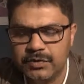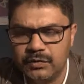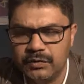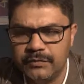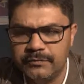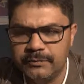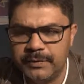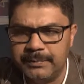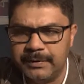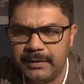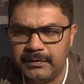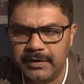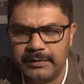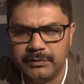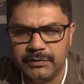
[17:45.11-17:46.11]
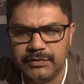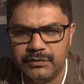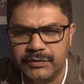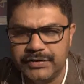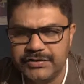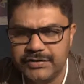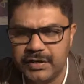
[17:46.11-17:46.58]
So if people are able
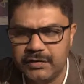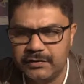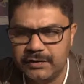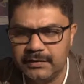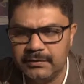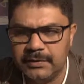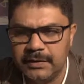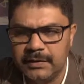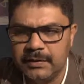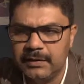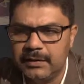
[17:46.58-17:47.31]
to reach out and